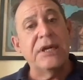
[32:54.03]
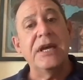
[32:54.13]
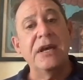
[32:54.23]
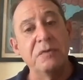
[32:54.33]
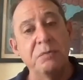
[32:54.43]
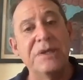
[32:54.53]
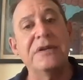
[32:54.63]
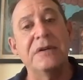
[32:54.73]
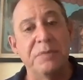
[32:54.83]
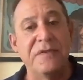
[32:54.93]
haven't been
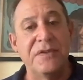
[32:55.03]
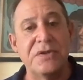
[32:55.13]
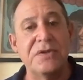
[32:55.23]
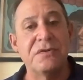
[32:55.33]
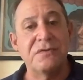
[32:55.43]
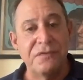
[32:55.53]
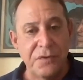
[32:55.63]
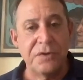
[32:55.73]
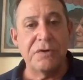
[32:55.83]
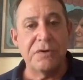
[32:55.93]
in a position to
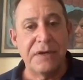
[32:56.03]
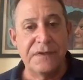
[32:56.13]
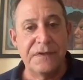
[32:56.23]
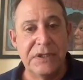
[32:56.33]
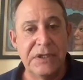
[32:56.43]
photograph it.